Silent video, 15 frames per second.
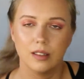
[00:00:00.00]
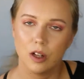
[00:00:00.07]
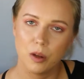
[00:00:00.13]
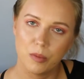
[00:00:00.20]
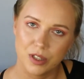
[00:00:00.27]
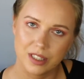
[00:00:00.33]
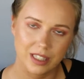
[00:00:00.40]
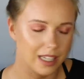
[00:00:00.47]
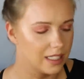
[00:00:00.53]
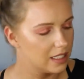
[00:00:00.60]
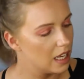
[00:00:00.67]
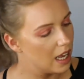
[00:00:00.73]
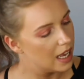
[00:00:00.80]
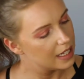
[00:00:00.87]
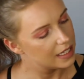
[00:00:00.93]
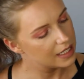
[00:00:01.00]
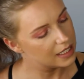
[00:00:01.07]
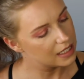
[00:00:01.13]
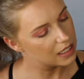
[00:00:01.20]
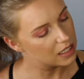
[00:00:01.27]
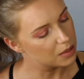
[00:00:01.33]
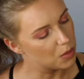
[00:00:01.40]
Almost not. This
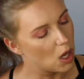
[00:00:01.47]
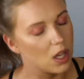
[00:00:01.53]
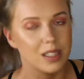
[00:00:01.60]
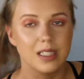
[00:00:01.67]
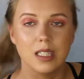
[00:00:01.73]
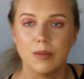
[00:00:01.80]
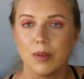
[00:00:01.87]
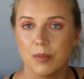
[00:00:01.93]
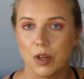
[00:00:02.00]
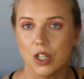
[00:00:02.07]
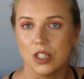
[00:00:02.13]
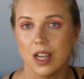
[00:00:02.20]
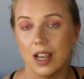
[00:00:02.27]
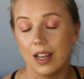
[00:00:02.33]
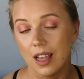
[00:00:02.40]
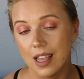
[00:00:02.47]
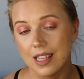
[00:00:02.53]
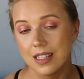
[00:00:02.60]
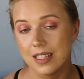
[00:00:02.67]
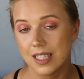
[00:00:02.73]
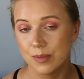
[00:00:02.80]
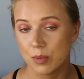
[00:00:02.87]
is the Small Stipple Brush. I
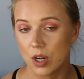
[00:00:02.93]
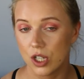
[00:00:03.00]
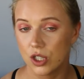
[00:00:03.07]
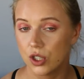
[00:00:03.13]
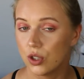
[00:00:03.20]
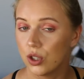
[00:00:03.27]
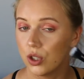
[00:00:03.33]
like this brush to